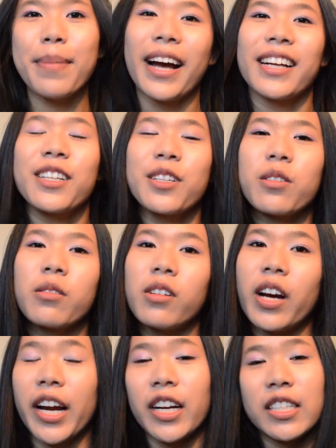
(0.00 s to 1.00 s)
back to
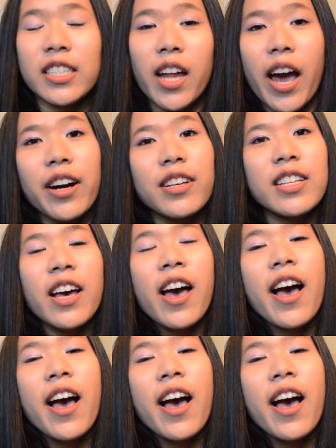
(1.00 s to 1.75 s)
school hairstyles,